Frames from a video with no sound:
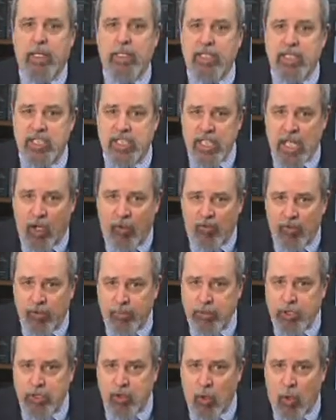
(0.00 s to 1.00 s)

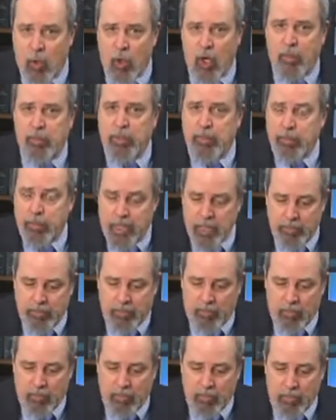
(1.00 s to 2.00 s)
self-absorbed
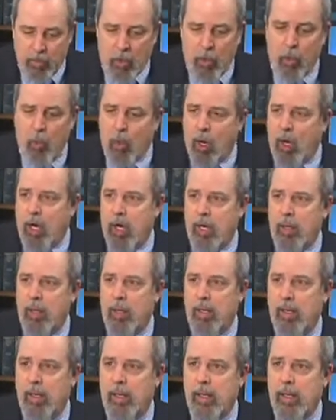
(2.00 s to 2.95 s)
people who are,